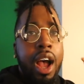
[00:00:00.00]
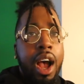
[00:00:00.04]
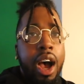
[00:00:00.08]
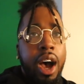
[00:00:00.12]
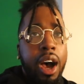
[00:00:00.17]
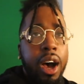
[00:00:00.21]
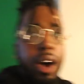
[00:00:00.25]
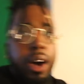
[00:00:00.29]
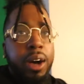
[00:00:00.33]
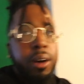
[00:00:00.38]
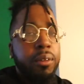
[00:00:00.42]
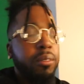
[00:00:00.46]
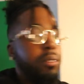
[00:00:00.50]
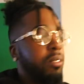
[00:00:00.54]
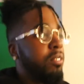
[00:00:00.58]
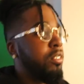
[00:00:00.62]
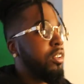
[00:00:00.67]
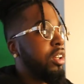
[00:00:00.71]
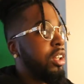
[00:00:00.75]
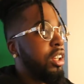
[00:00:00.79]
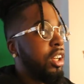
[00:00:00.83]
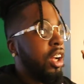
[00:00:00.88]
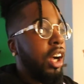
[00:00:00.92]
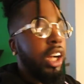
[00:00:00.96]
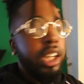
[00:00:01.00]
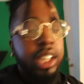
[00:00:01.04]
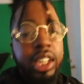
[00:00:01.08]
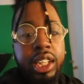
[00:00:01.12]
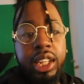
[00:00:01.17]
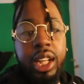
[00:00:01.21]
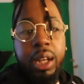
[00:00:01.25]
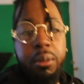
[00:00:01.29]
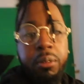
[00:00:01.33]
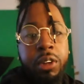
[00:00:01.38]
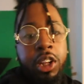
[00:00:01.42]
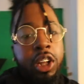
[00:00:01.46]
Y'all
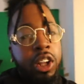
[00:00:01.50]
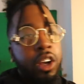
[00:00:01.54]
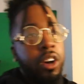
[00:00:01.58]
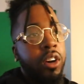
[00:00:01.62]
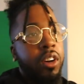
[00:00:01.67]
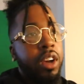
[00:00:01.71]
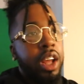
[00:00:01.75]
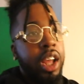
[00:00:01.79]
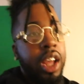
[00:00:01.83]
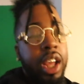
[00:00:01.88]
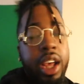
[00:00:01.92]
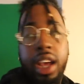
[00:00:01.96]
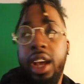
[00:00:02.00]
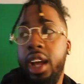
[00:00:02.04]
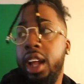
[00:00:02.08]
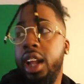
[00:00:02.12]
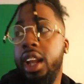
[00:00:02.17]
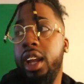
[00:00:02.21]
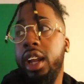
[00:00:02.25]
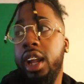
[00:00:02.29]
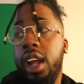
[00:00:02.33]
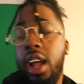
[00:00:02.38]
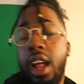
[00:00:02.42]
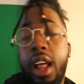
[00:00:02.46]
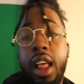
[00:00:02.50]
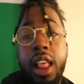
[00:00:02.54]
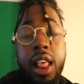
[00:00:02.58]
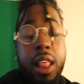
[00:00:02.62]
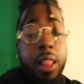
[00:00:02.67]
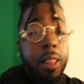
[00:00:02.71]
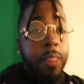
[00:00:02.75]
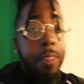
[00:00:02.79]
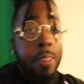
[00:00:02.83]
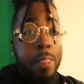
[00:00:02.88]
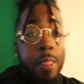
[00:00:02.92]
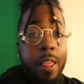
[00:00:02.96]
just let me know and
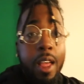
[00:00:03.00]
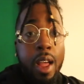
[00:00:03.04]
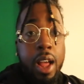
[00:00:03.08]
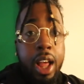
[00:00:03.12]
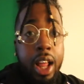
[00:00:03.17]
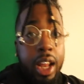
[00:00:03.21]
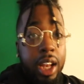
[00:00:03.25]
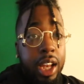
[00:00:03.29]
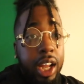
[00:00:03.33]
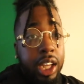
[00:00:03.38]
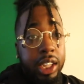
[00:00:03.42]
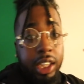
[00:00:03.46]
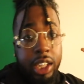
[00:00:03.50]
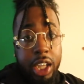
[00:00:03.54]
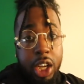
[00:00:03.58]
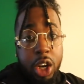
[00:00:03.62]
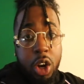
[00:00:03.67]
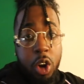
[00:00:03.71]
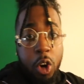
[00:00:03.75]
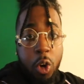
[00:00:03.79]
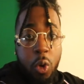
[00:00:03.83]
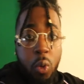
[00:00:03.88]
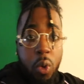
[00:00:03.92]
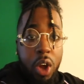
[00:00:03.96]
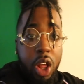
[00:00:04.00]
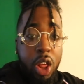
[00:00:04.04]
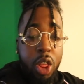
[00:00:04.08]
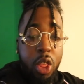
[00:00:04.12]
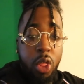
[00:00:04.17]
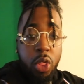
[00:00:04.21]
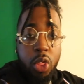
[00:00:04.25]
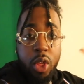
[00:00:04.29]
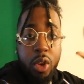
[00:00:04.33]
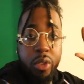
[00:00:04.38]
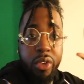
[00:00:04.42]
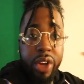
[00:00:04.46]
let's get on with
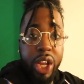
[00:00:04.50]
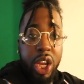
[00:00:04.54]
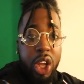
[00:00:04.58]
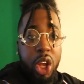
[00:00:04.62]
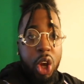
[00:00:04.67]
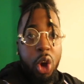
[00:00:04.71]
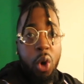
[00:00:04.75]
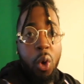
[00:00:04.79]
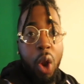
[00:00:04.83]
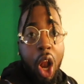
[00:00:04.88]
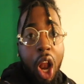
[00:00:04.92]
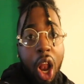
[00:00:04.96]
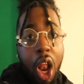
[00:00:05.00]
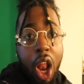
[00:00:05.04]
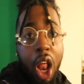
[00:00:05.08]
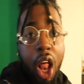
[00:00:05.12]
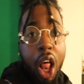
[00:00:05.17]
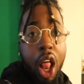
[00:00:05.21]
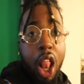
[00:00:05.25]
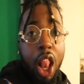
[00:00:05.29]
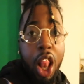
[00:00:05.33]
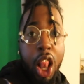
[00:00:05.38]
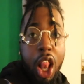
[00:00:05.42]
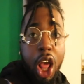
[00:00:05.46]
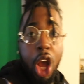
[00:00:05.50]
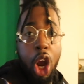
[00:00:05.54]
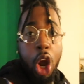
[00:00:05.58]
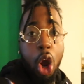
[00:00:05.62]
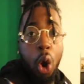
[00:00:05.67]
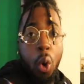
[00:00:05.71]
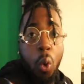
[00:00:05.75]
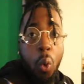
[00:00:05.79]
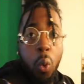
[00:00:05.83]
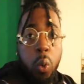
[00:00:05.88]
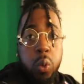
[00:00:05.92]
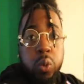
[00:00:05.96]
the video. Let's
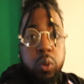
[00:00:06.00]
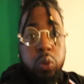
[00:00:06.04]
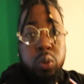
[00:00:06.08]
go.